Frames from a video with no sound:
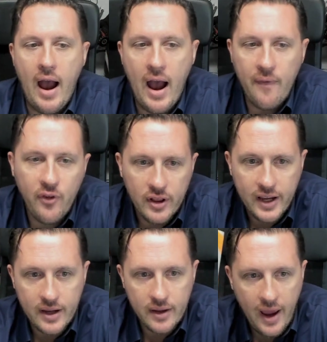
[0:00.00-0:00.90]
I feel
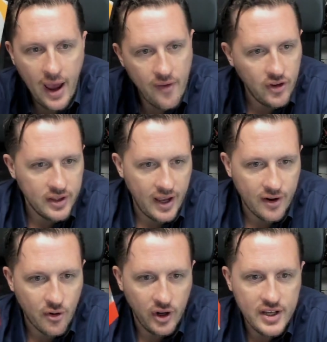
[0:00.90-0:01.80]
like having that
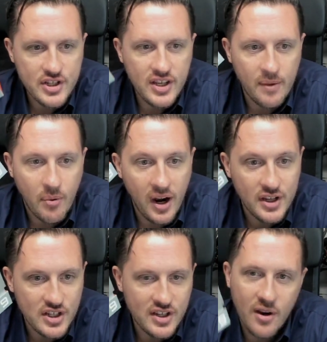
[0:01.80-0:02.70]
crazy
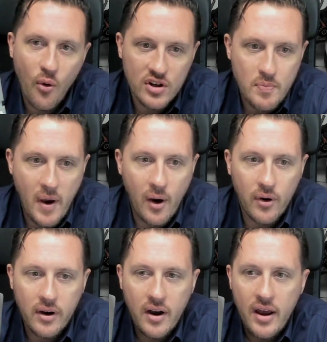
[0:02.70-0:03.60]
processing
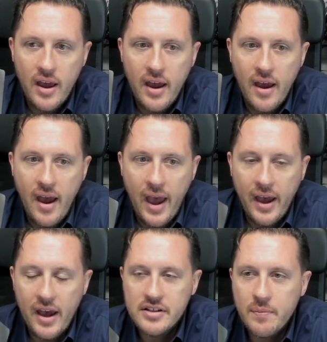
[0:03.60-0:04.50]
horsepower
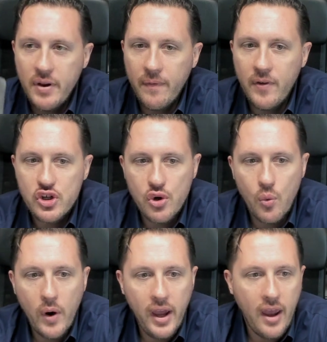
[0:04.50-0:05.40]
as a beneficial
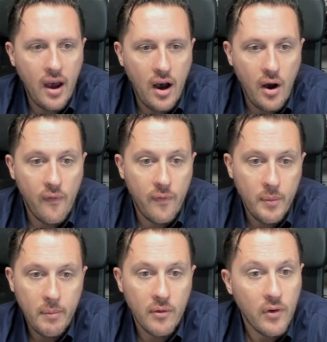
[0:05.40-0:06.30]
way of
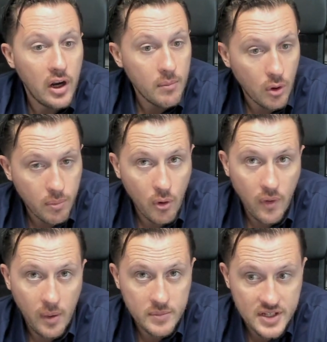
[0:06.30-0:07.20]
maybe running more
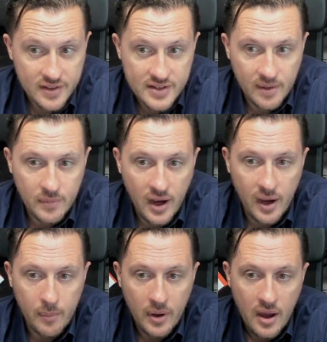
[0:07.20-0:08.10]
programs at the same
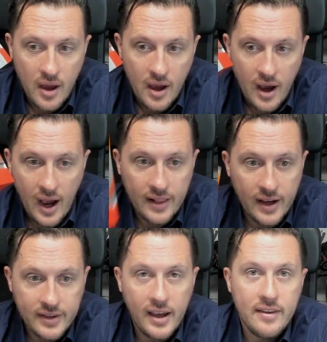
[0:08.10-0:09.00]
time. I
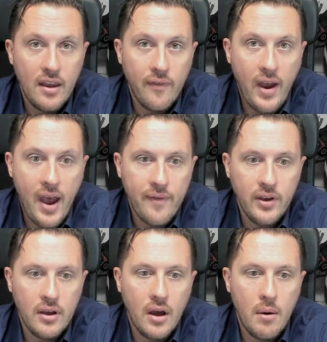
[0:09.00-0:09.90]
like the idea of
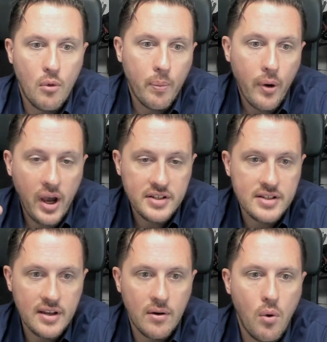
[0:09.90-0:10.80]
having a more
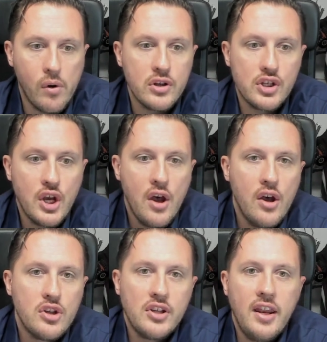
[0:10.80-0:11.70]
processing cores
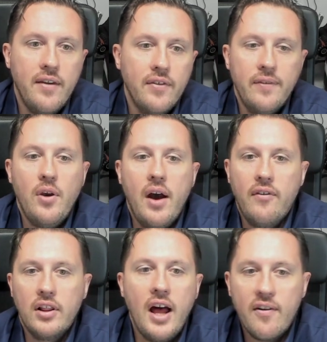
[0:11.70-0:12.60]
so that even if you have a
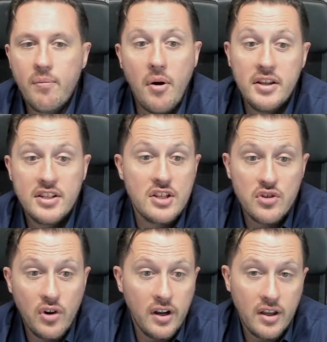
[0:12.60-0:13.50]
lot of processes
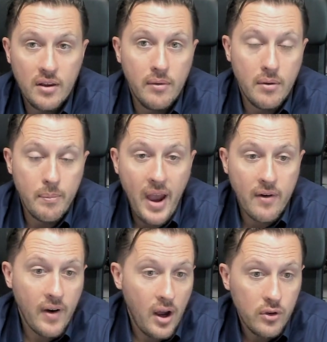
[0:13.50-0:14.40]
running in the
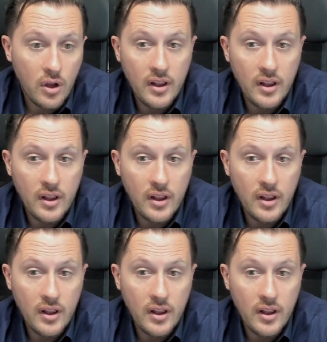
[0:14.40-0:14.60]
background, a